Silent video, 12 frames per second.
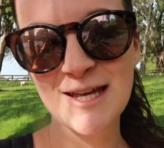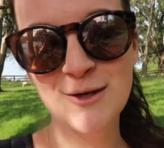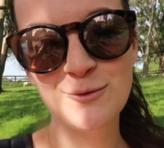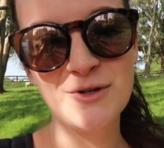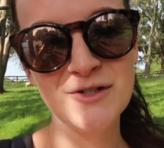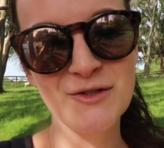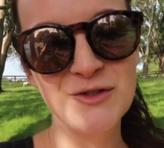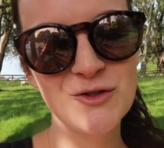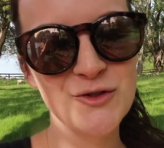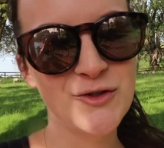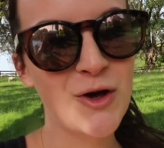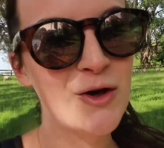It was
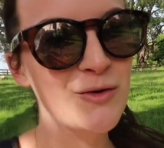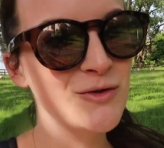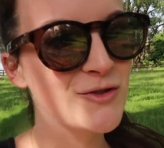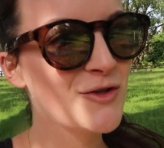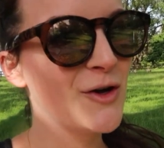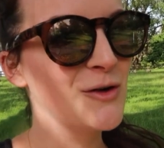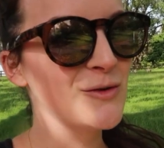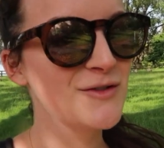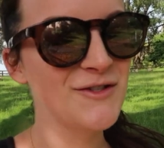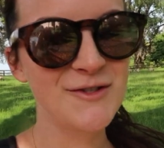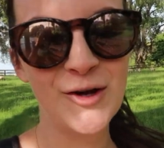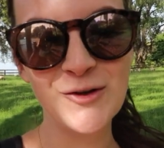so, so,
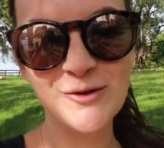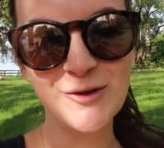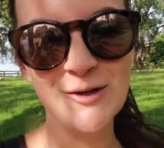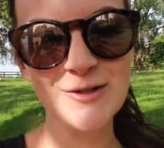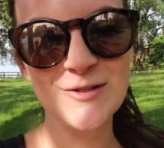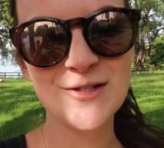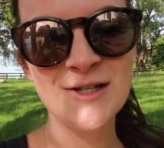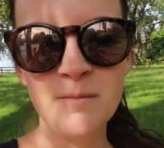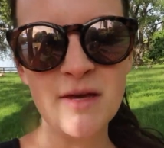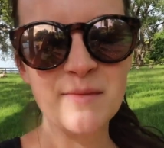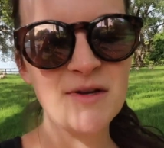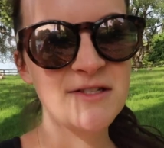so good.
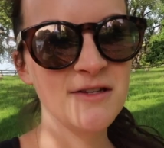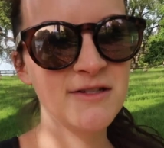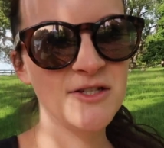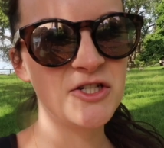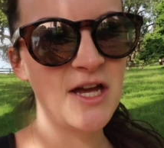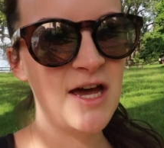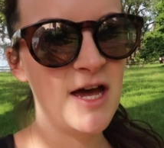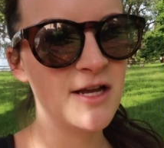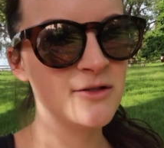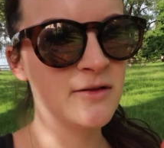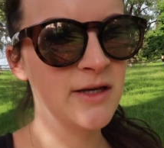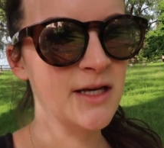Me and my sister
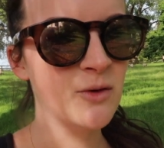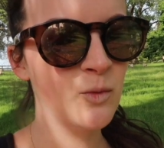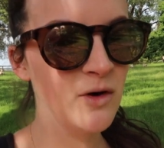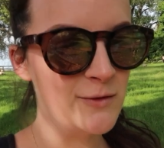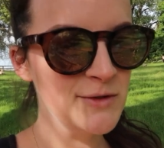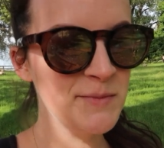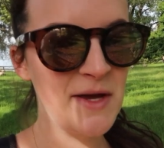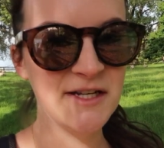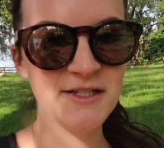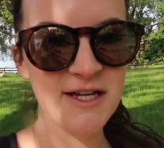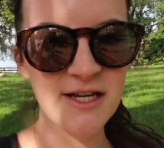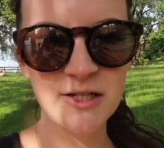shared the waffles
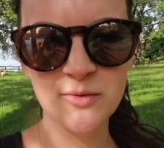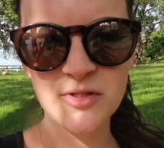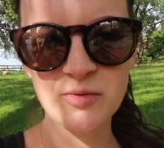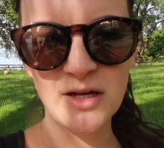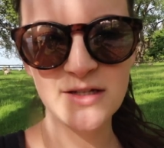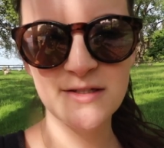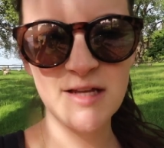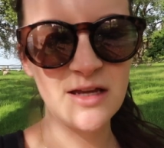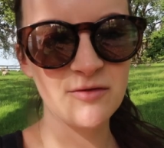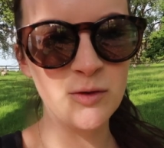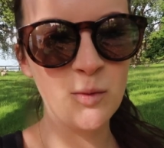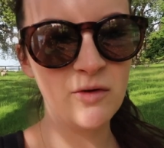Benedict, which were like
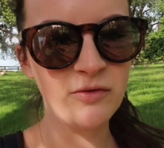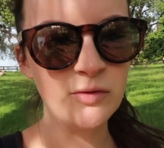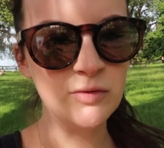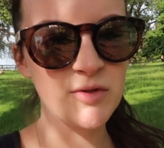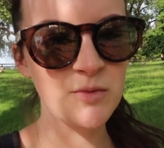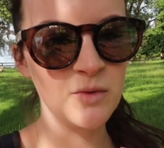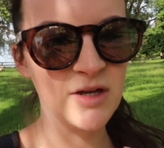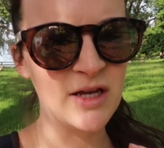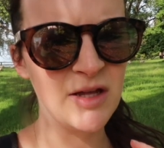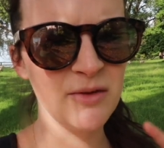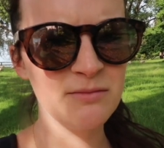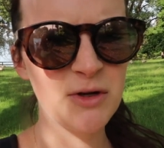savory waffles
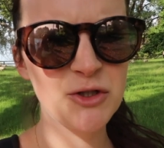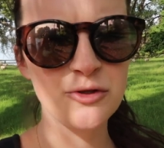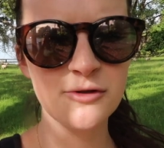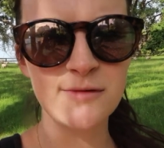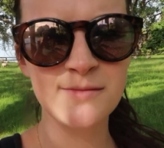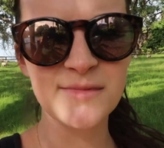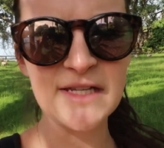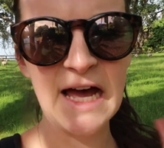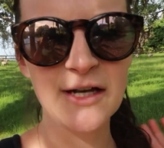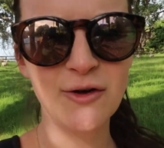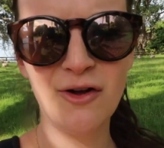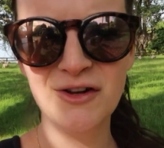with mushrooms
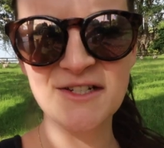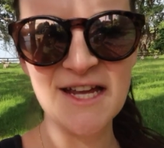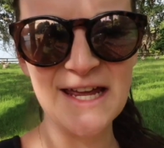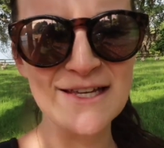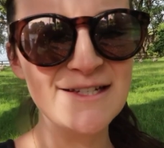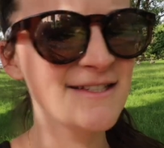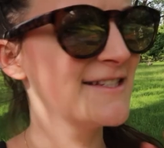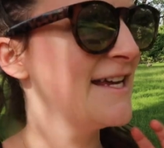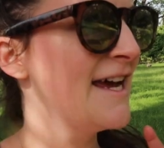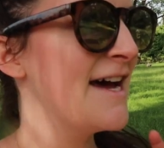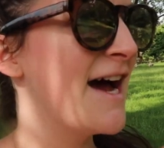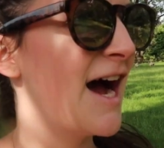and hollandaise.
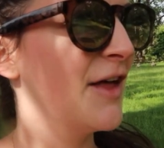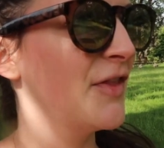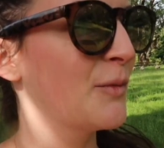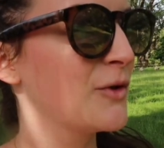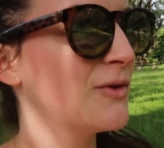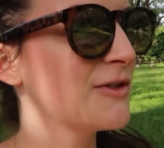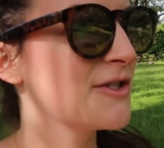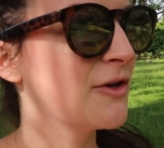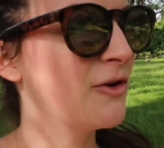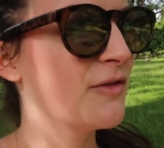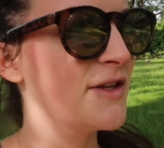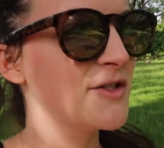And then we also
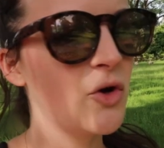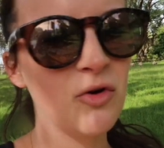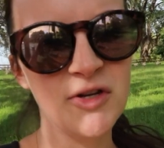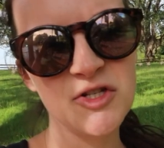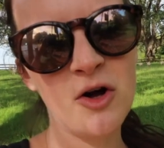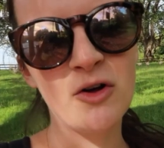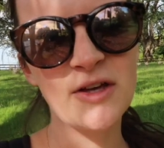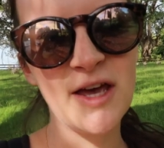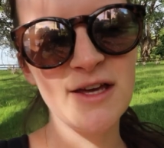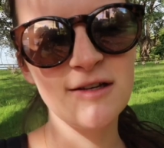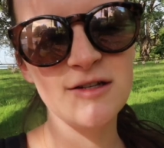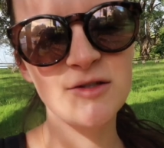got these orange
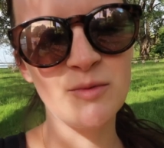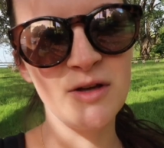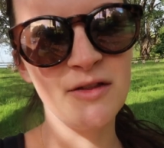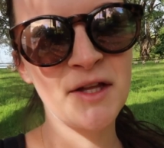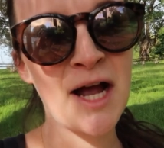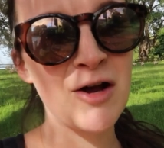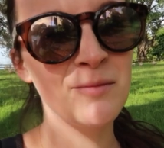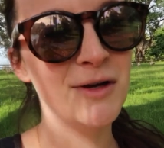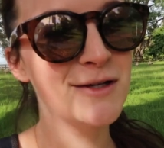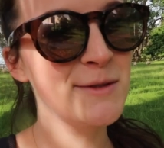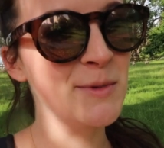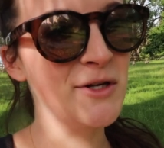hotcakes with
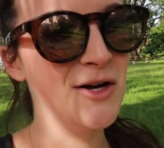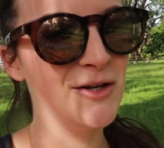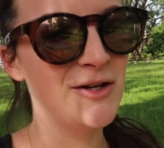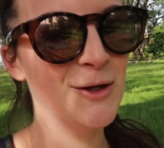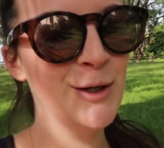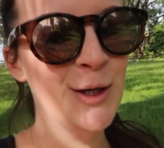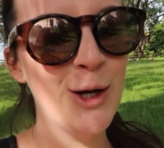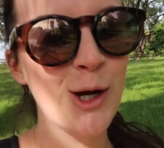caramelized banana.